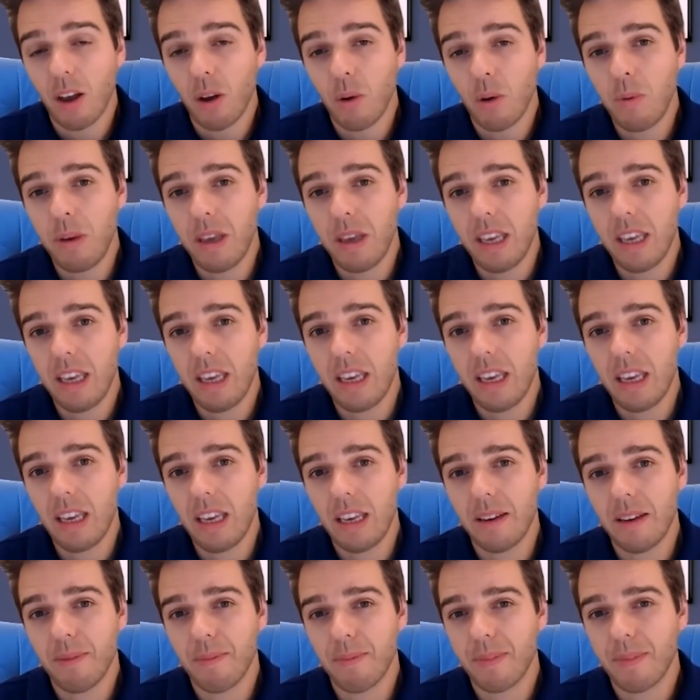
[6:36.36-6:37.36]

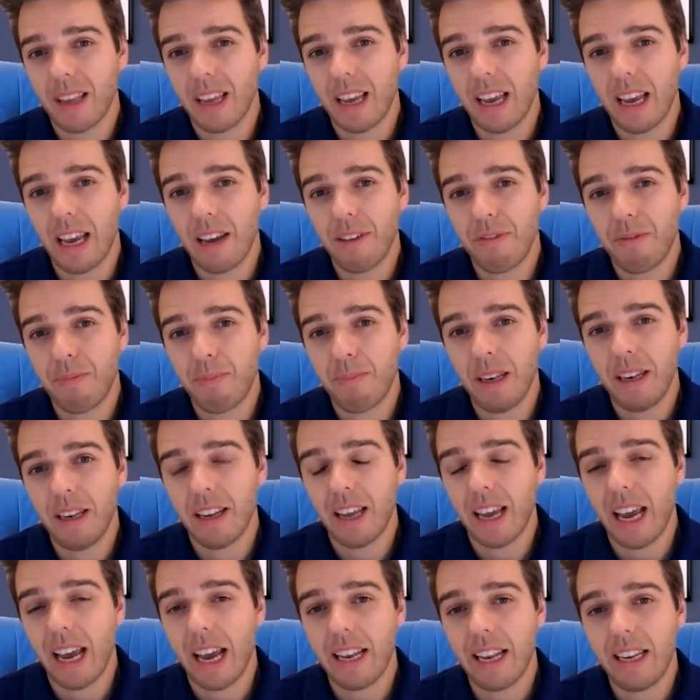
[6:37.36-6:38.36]
We have
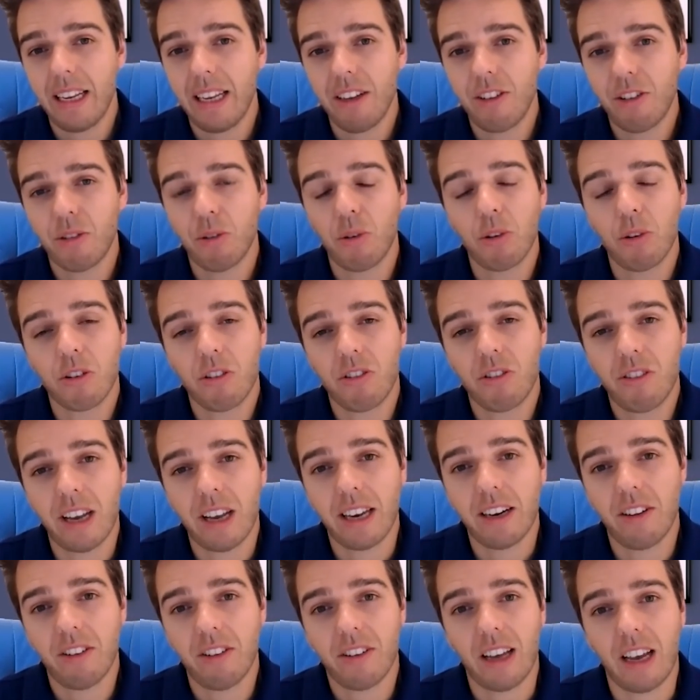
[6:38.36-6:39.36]
been adding source
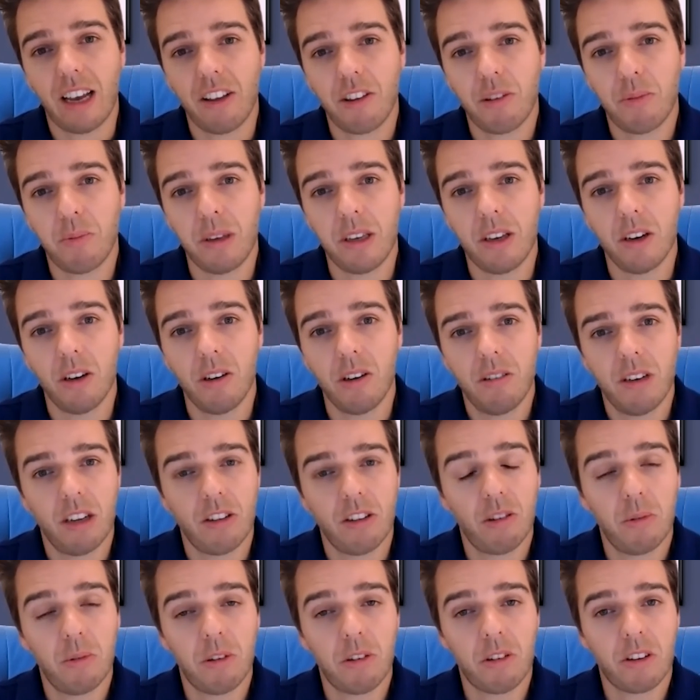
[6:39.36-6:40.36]
channels as we go.
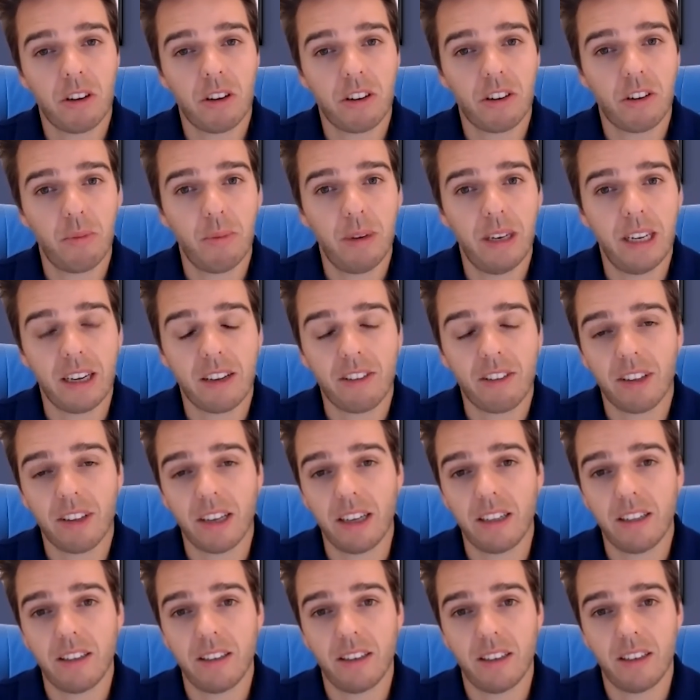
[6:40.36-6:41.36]
So we started with
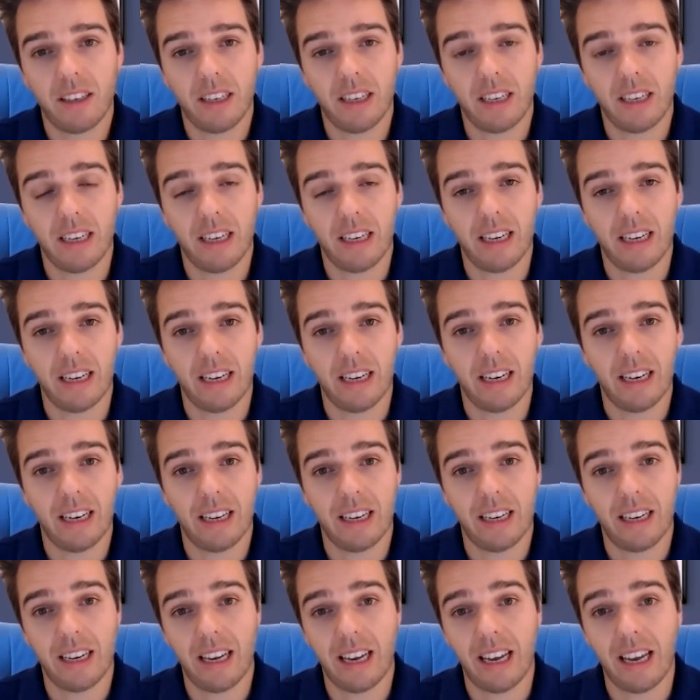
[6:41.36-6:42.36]
Excel
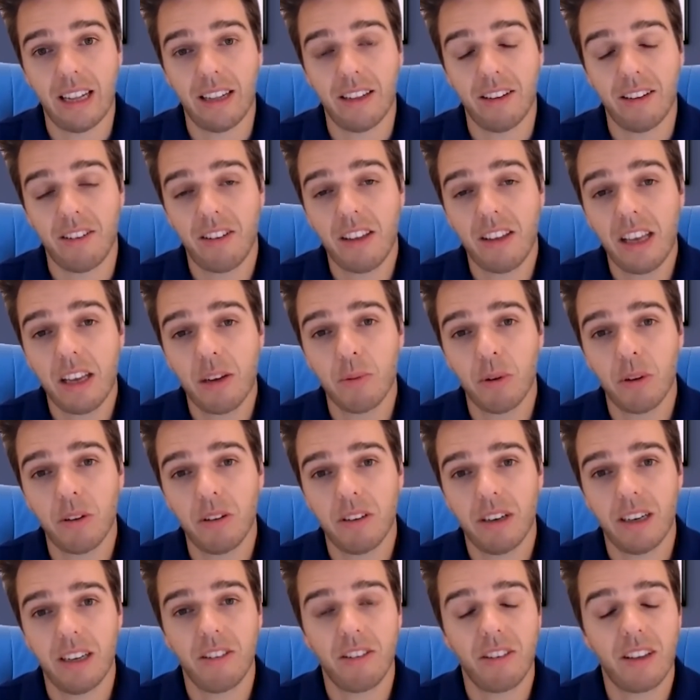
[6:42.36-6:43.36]
and
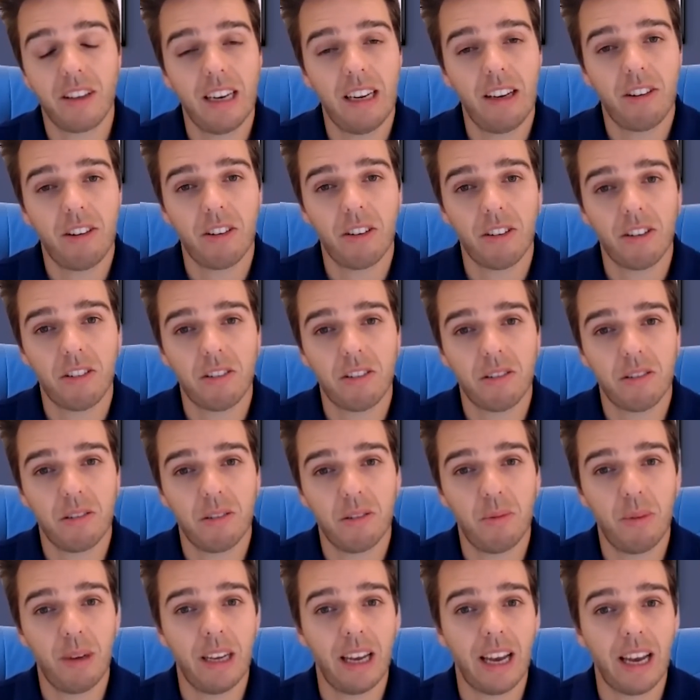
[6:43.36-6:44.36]
SQL and screenshots.
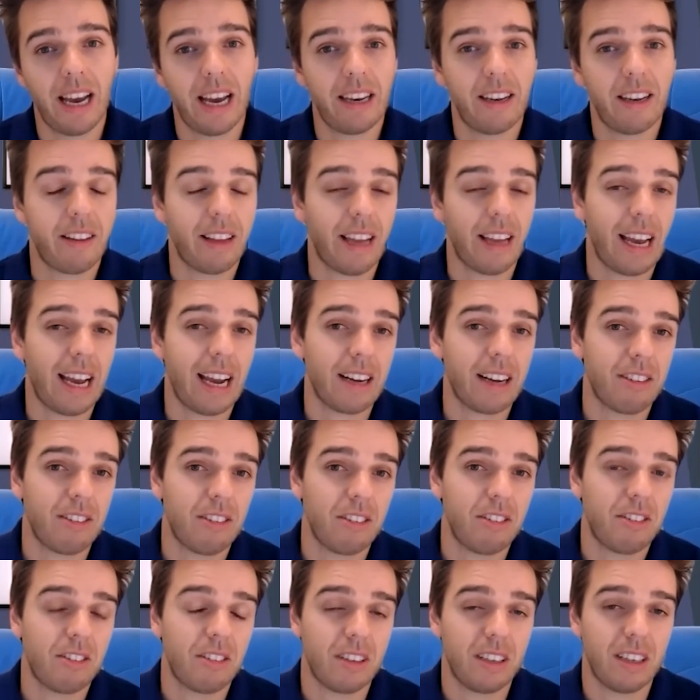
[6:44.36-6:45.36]
We added
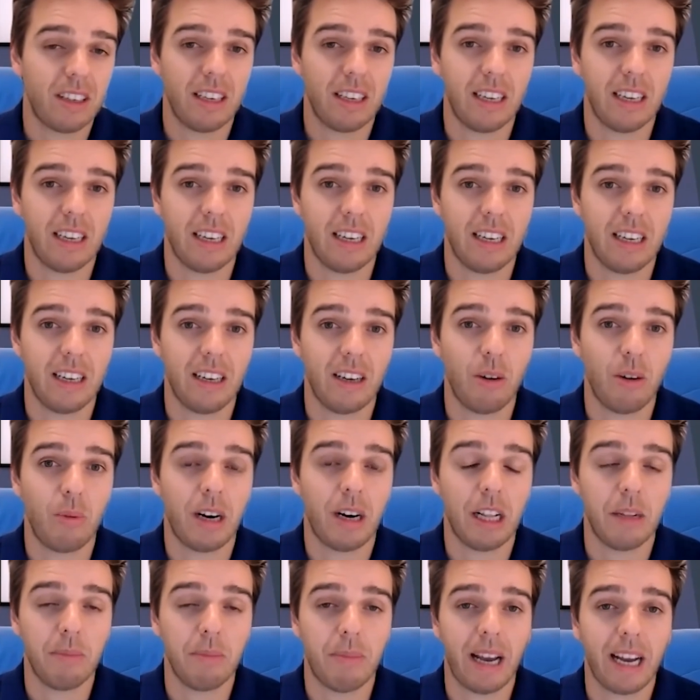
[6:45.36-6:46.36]
Access a
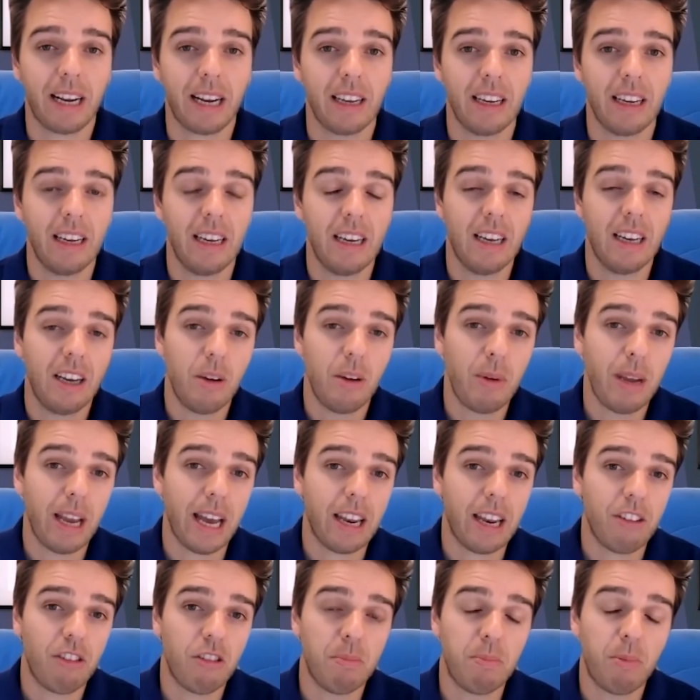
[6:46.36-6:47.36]
while back. We
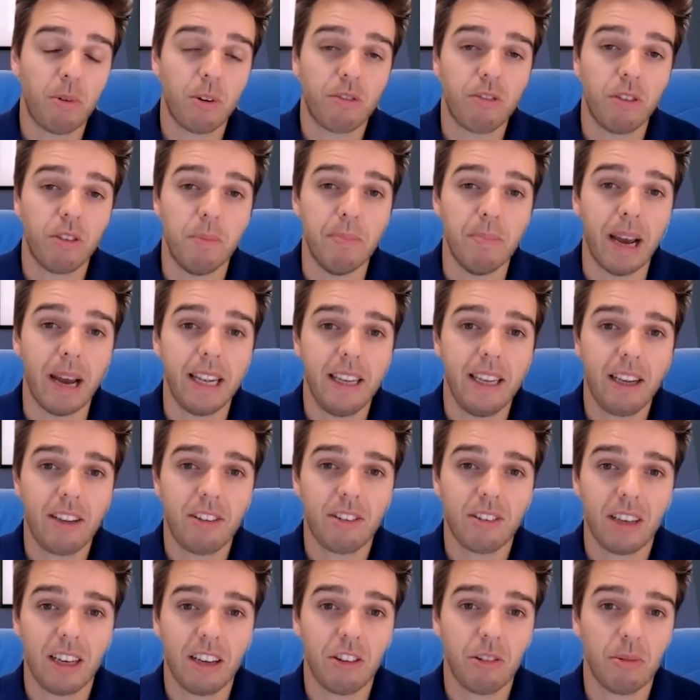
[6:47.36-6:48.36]
added support for
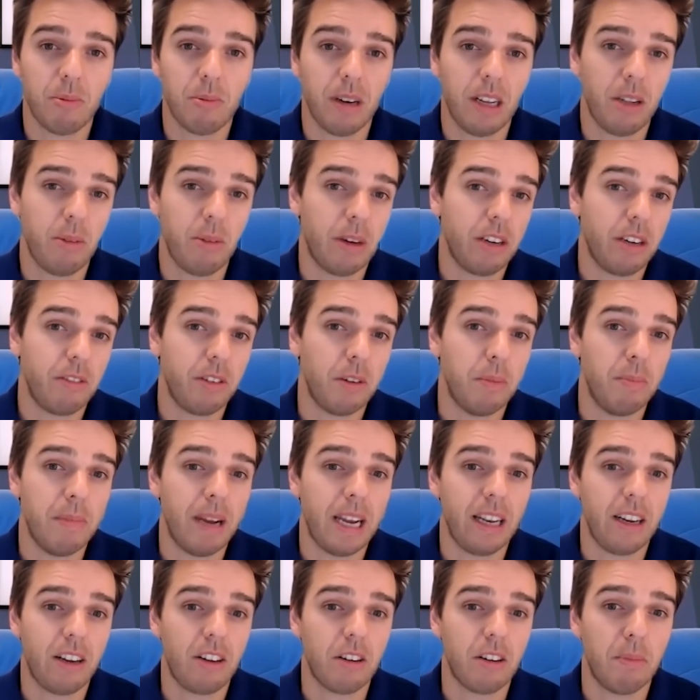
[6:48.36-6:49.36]
Mendix as well, one of the
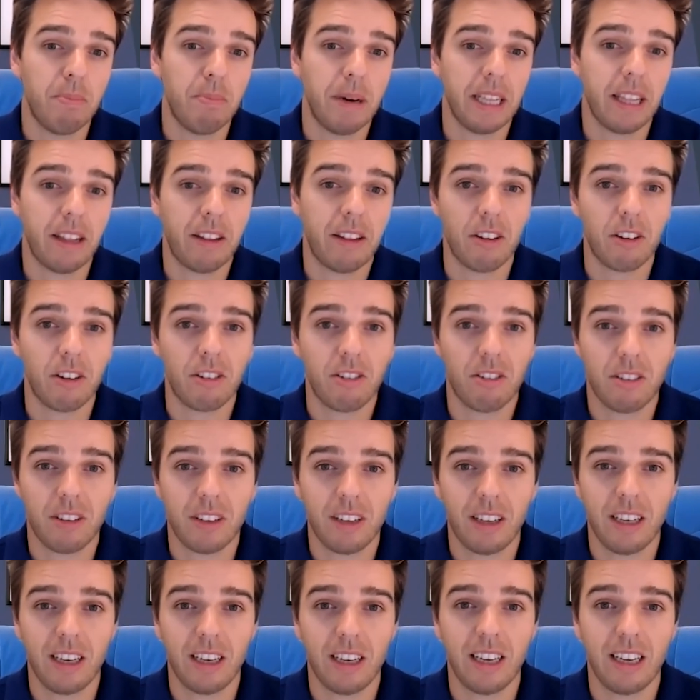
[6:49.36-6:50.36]
main competitors
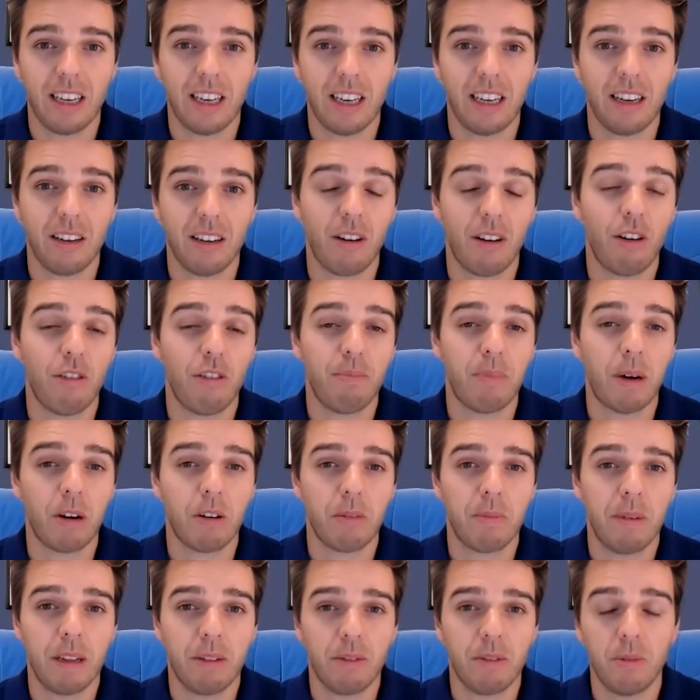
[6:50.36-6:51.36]
of
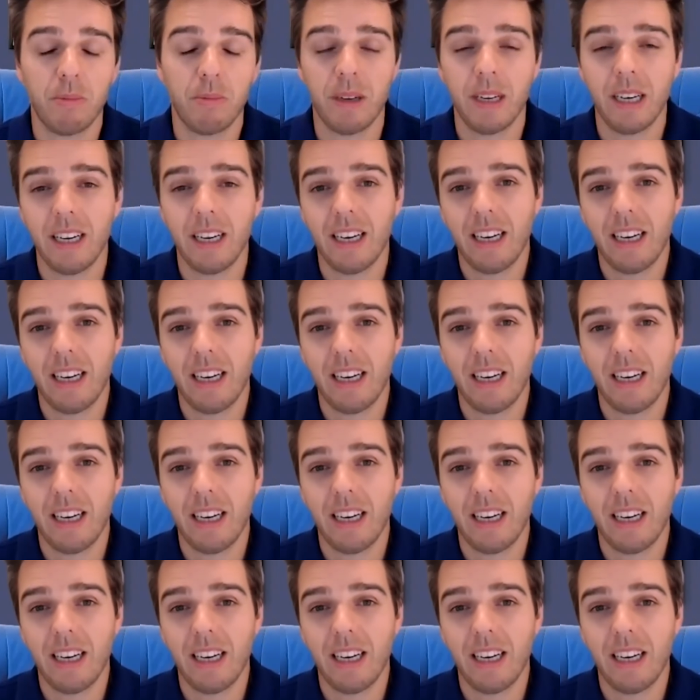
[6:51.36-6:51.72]
Power Platform.